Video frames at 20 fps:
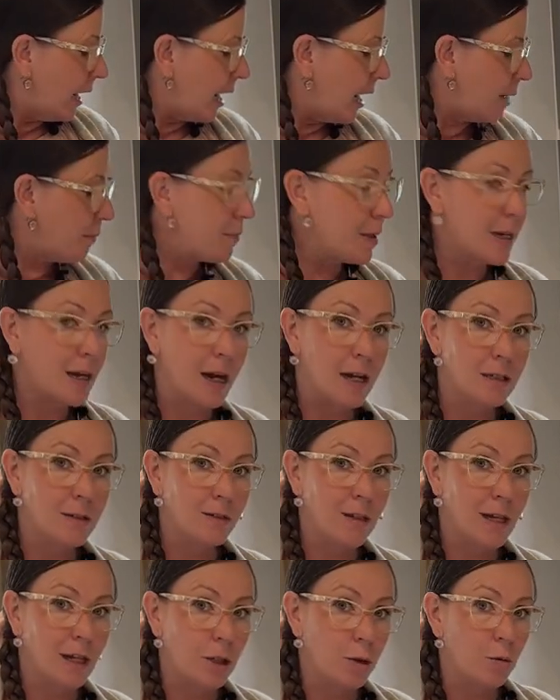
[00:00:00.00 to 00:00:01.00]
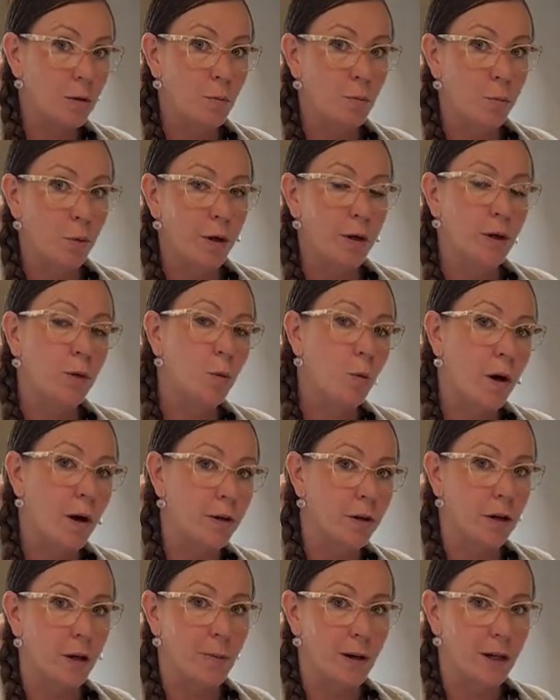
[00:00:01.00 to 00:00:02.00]
And because of that, you can boil
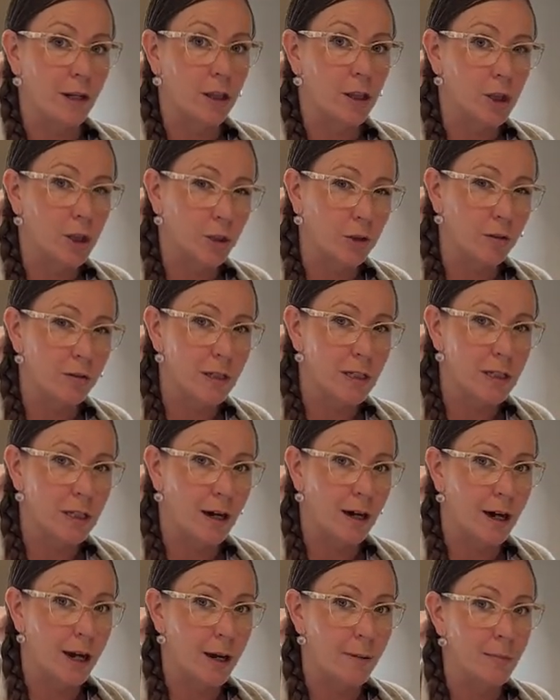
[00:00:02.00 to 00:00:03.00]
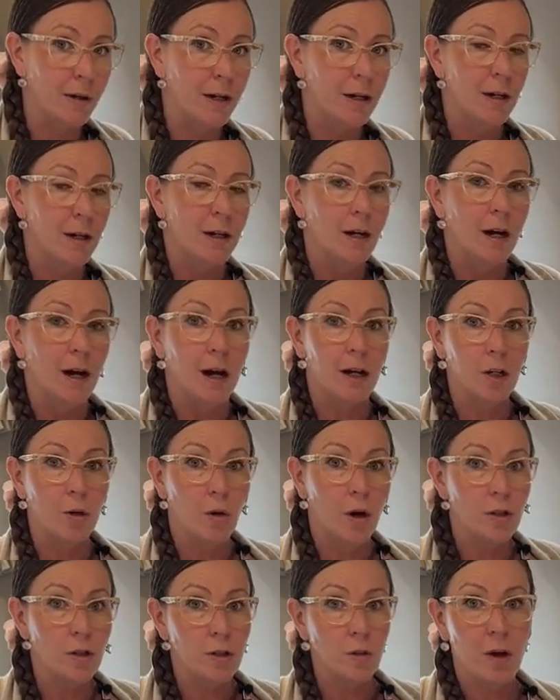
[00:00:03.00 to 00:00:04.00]
water at about a third of the time. Uh,
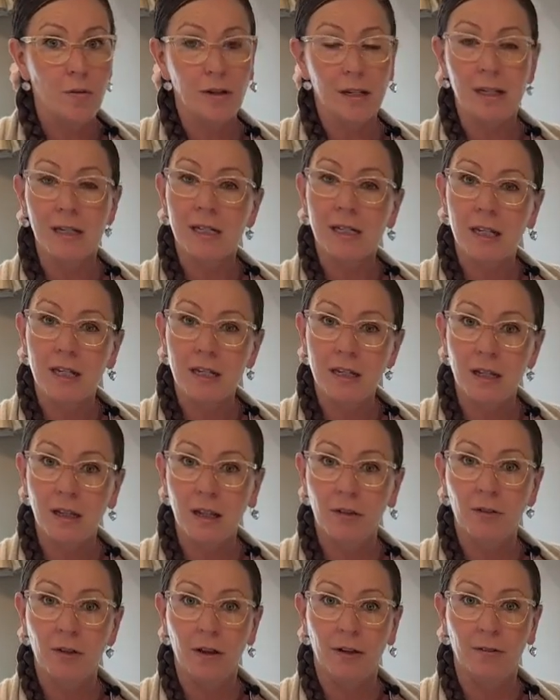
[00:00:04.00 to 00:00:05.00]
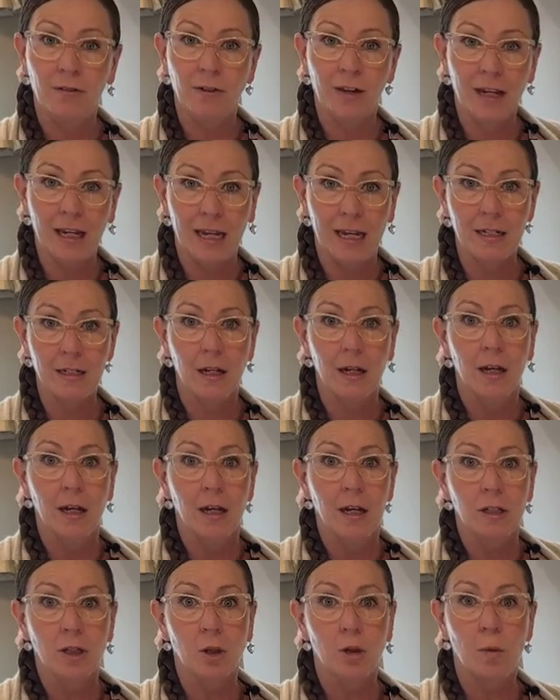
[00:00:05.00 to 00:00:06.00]
you also have a consistent level of heat.
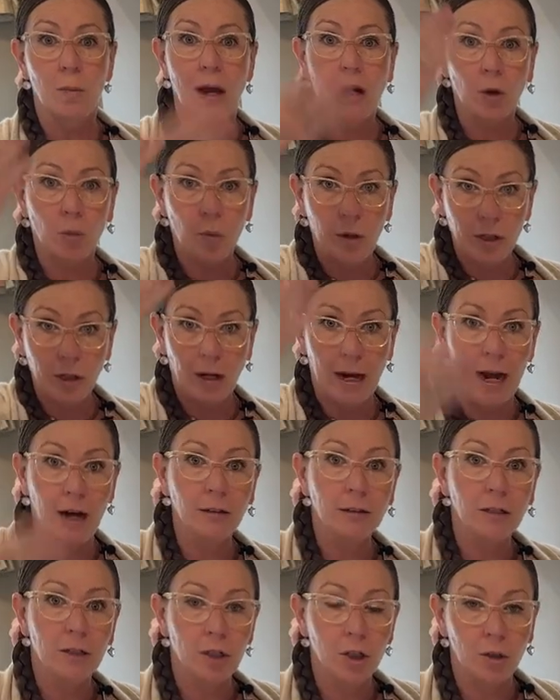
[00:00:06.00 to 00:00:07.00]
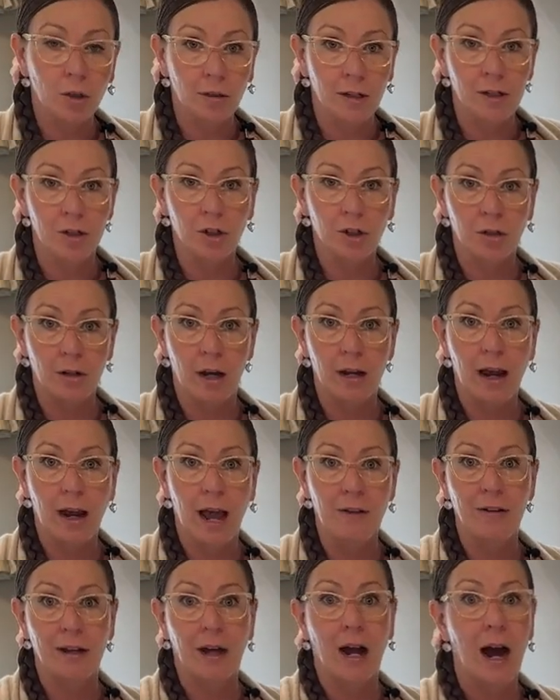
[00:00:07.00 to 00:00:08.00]
So no matter what your altitude is, you're not
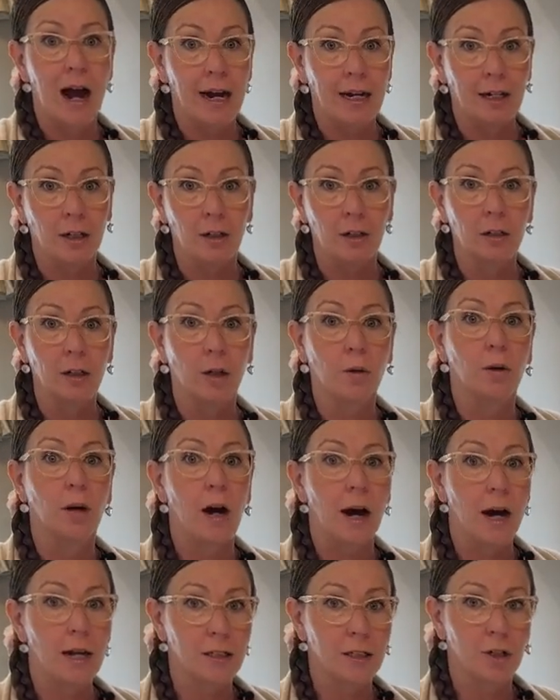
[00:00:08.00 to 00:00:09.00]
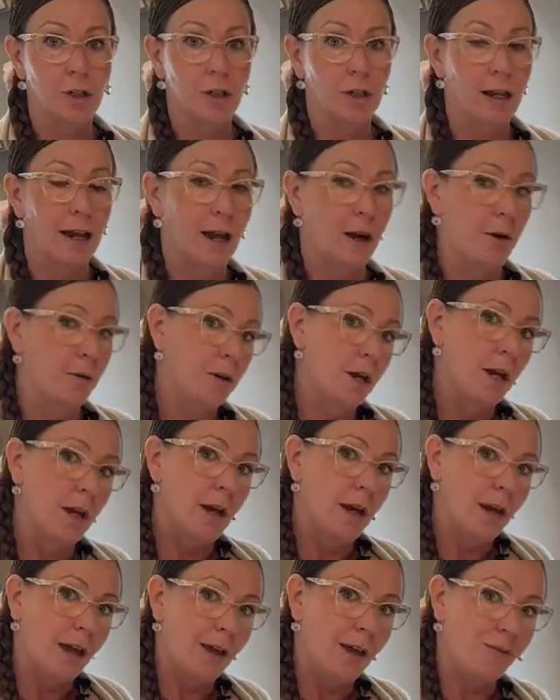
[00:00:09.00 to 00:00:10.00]
having higher or lower oxygen count
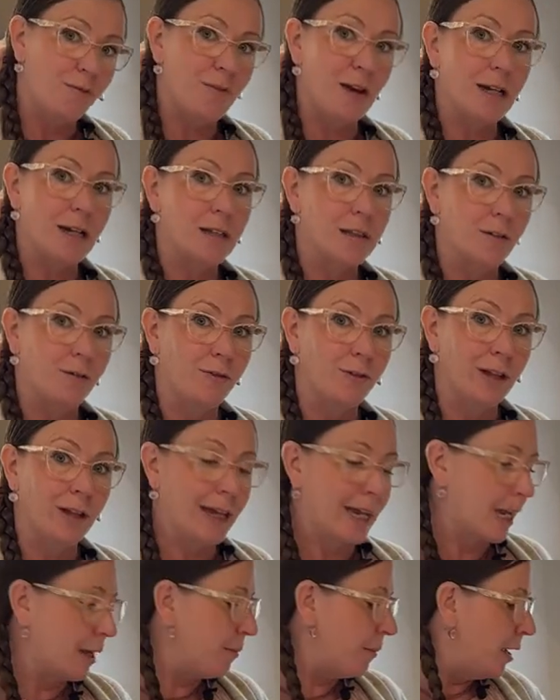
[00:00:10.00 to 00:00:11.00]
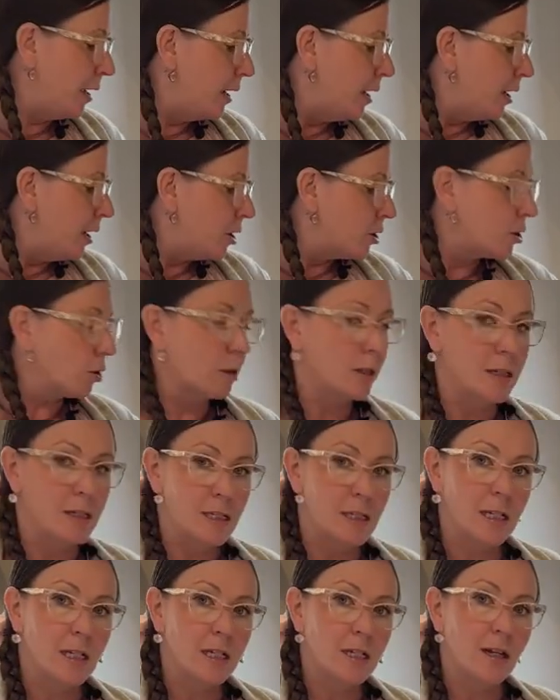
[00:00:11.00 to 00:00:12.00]
affect the flame. So
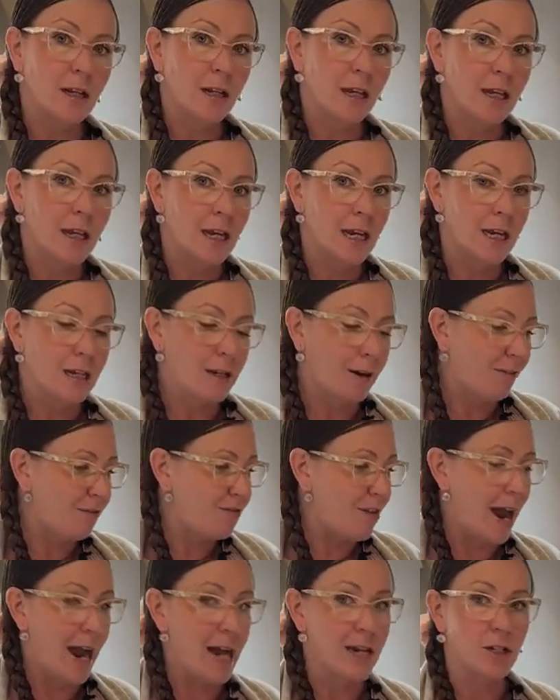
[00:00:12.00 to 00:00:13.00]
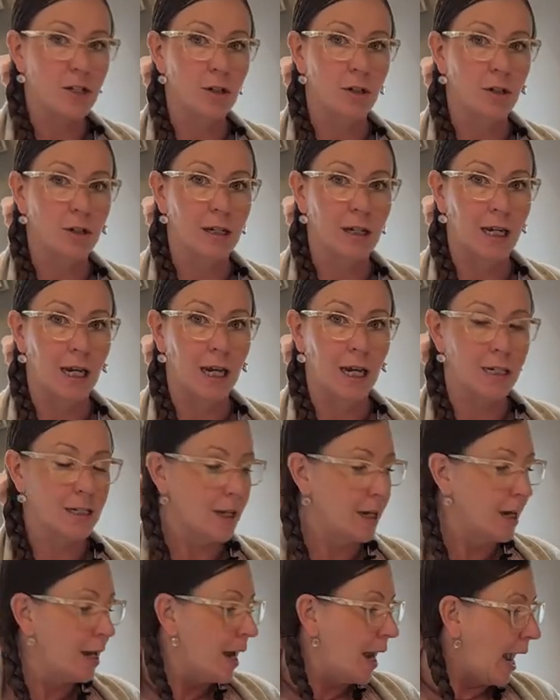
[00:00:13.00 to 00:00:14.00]
consistent heat, faster
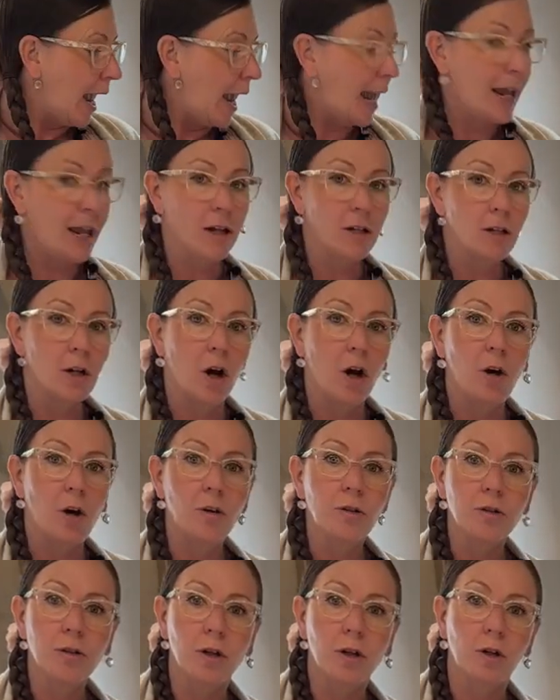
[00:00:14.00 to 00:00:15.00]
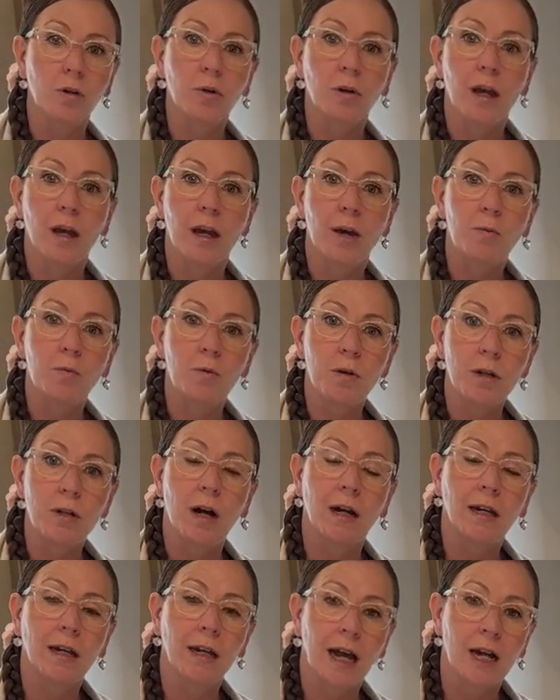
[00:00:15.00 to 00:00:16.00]
heat, and also it would
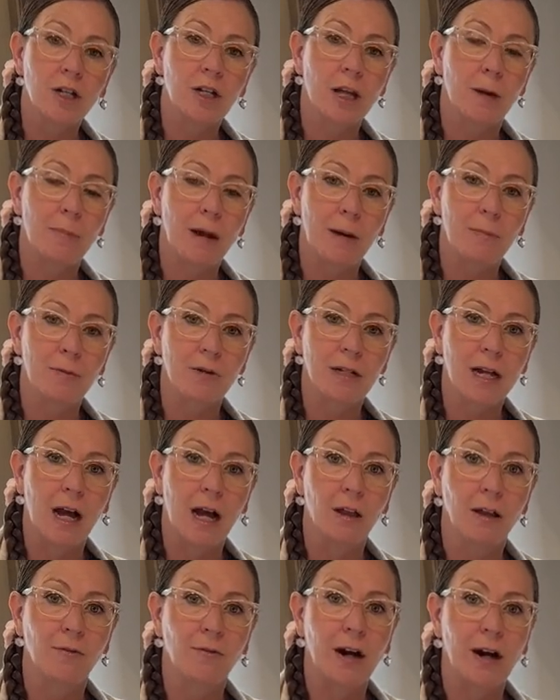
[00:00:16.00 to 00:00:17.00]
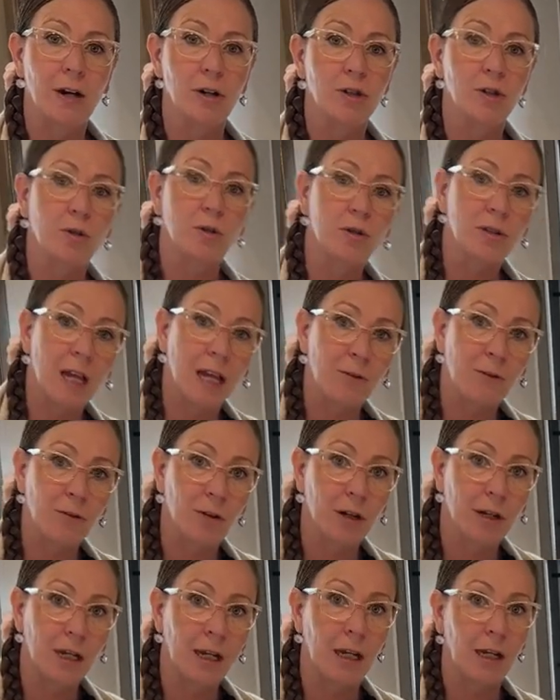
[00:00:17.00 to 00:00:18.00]
not catch that paper towel on fire. So
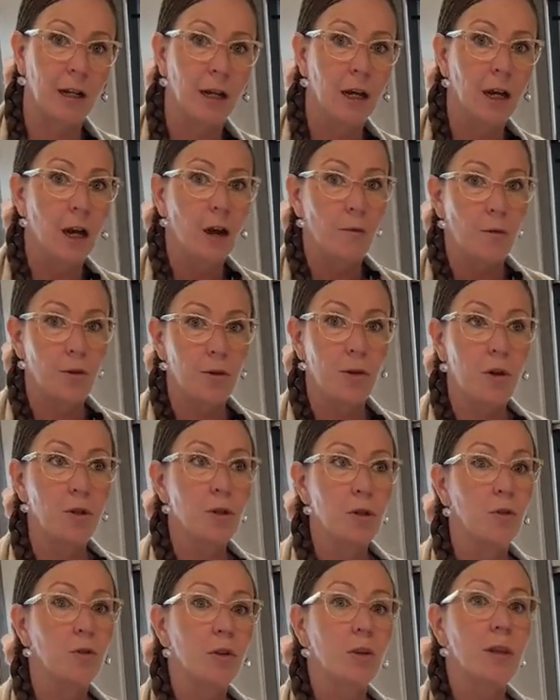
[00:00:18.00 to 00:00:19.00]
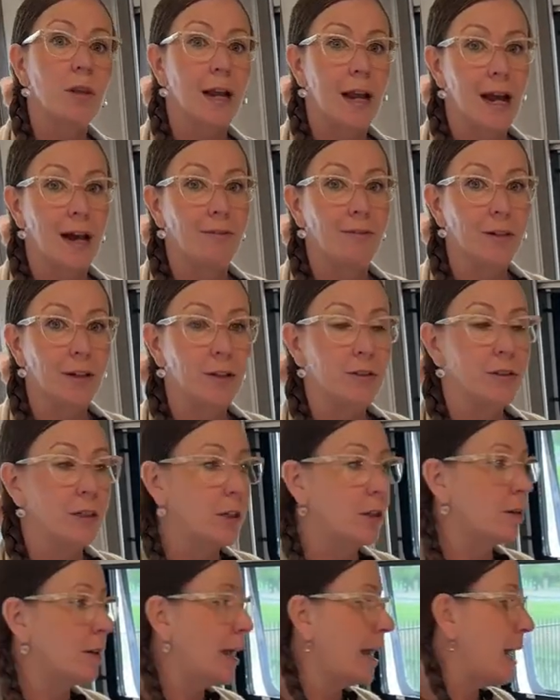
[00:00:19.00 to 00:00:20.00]
safer heat for those of you that have littles that
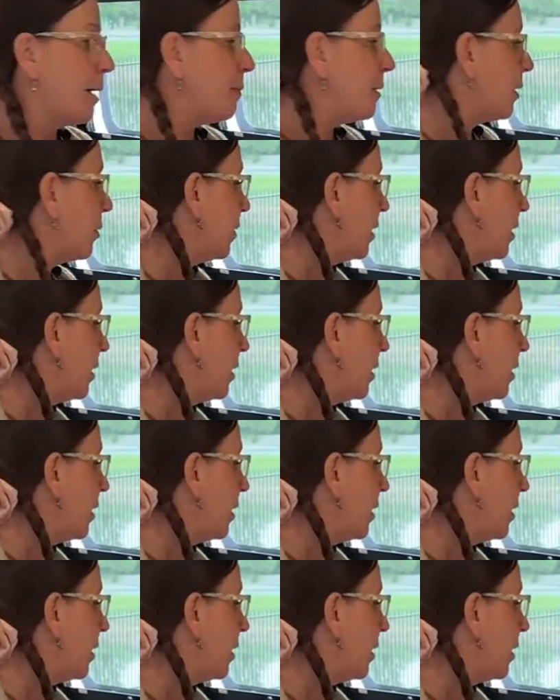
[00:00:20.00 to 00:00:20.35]
you're camping